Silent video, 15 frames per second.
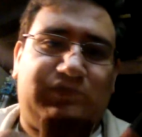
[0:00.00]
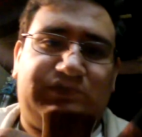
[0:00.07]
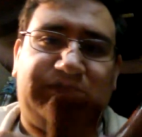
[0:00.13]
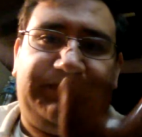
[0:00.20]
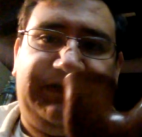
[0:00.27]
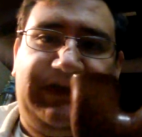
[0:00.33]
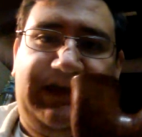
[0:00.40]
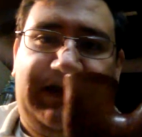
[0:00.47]
going
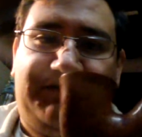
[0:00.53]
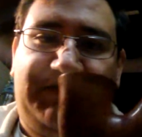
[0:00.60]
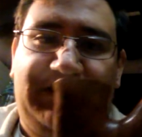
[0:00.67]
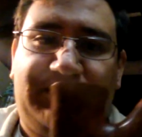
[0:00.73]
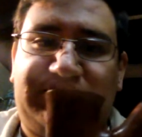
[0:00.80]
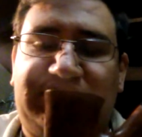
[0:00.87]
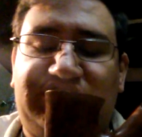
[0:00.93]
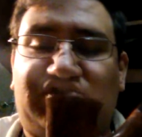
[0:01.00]
to be a
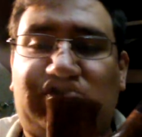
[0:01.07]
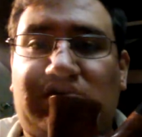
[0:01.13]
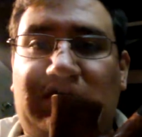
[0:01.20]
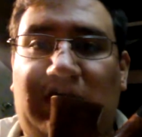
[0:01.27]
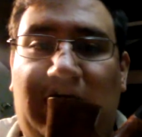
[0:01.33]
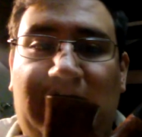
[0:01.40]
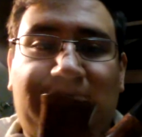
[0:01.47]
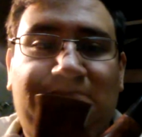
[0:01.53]
Peterson
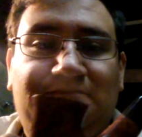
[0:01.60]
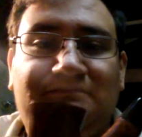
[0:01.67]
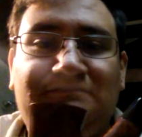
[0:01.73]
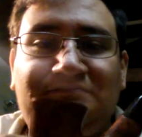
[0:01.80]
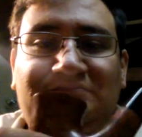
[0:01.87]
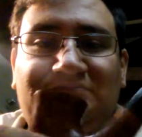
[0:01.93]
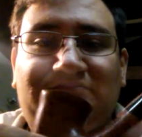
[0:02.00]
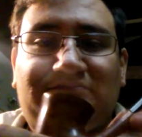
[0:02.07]
Sherlock,
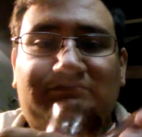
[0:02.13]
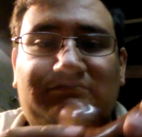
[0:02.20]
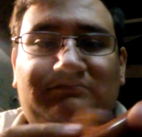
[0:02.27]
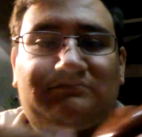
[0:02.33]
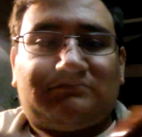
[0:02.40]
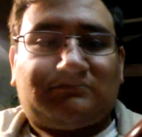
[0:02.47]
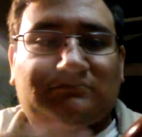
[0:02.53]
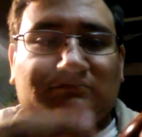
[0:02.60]

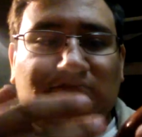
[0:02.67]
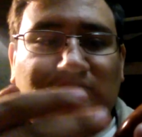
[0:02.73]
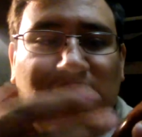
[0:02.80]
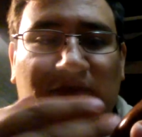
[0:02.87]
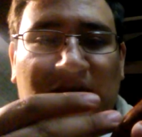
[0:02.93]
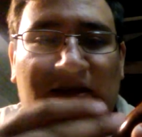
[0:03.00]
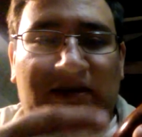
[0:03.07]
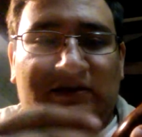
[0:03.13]

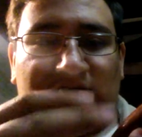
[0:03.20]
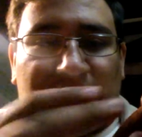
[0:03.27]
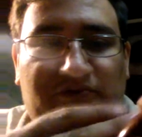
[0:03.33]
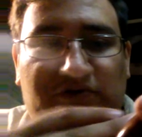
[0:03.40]
and in the